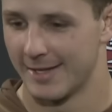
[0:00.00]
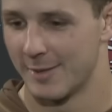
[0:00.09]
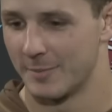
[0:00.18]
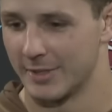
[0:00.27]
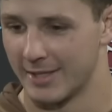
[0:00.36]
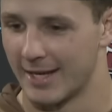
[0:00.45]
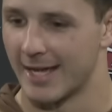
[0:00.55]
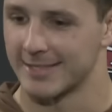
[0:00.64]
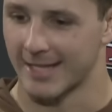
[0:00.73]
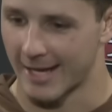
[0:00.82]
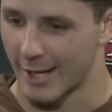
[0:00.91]
But then
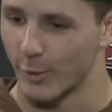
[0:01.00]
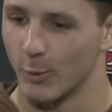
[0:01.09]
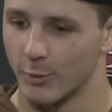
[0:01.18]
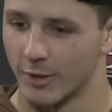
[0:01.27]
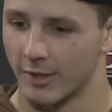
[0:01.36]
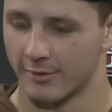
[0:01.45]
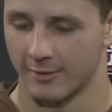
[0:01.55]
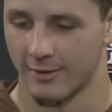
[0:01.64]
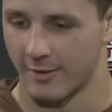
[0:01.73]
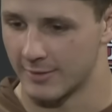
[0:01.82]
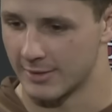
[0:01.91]
as I got older, you
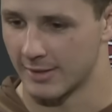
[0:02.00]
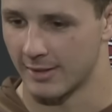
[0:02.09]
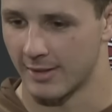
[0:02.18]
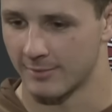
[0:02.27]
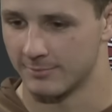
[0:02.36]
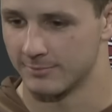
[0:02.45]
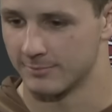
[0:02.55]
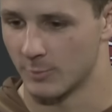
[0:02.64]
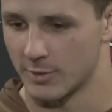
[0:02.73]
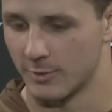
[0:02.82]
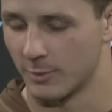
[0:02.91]
know, obviously I, I
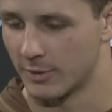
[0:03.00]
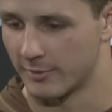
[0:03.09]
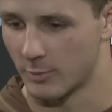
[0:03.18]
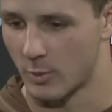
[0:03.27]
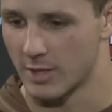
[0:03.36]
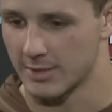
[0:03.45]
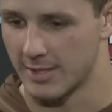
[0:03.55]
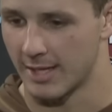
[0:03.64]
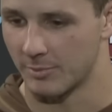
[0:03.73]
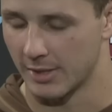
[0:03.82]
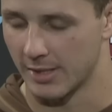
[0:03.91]
wasn't old enough to watch
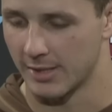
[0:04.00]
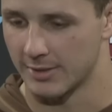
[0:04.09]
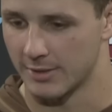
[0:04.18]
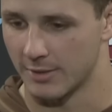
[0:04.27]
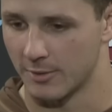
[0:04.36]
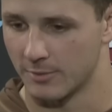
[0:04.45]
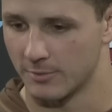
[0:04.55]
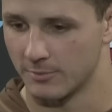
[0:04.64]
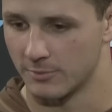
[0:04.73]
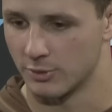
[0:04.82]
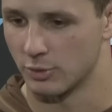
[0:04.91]
Dan play, so
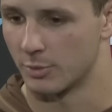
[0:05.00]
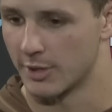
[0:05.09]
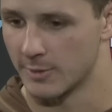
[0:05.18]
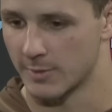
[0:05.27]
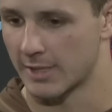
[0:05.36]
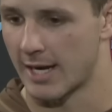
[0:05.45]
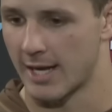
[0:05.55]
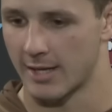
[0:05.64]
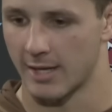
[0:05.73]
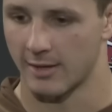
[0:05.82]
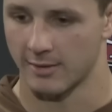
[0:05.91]
Drew Brees was a guy
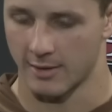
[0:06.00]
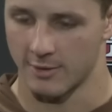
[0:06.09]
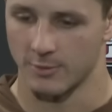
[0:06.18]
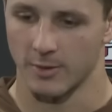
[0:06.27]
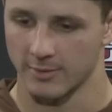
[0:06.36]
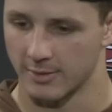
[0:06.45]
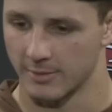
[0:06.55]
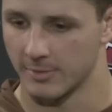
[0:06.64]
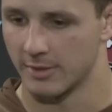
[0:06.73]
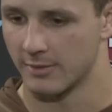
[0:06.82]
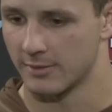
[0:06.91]
that I knew I was going to
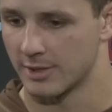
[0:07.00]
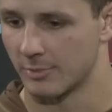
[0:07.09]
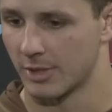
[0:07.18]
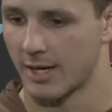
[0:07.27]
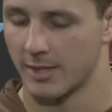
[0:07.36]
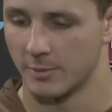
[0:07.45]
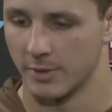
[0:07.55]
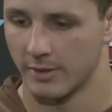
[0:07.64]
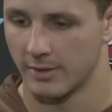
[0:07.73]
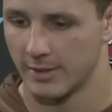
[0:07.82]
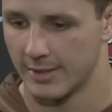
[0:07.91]
be, you know, similar height
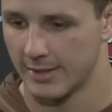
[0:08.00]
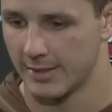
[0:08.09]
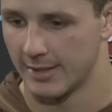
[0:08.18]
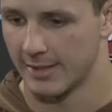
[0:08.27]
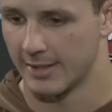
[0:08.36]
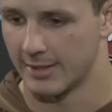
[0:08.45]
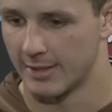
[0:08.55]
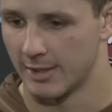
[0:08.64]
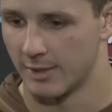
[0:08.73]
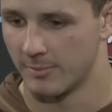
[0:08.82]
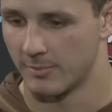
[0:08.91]
with, and
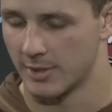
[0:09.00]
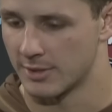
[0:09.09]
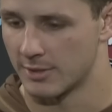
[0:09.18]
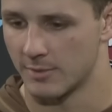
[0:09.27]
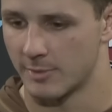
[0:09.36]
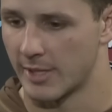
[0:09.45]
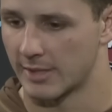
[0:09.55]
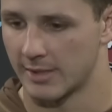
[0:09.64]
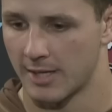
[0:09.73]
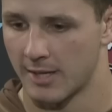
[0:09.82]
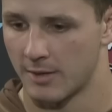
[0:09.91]
um, I just
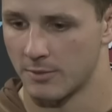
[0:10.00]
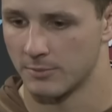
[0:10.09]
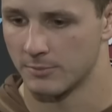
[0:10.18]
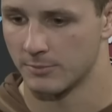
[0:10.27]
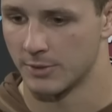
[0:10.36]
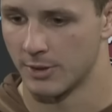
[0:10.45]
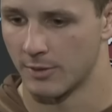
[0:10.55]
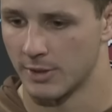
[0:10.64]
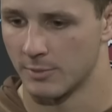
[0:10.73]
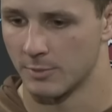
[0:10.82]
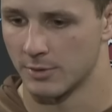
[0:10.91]
respected how you know
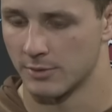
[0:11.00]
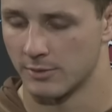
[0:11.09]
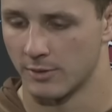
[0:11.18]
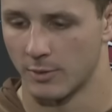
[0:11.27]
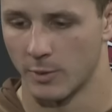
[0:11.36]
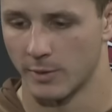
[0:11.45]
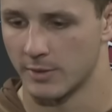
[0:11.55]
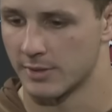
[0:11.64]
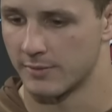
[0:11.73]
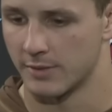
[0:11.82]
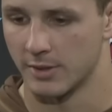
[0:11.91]
he was, you know, quick with
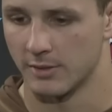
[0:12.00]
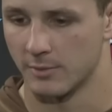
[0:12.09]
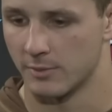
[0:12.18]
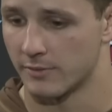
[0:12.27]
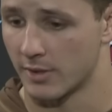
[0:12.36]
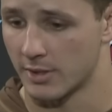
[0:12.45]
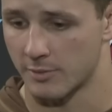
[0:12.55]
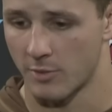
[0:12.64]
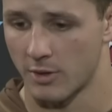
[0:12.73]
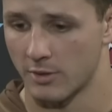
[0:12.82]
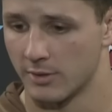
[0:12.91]
his feet. He was very
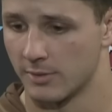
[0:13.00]
smart.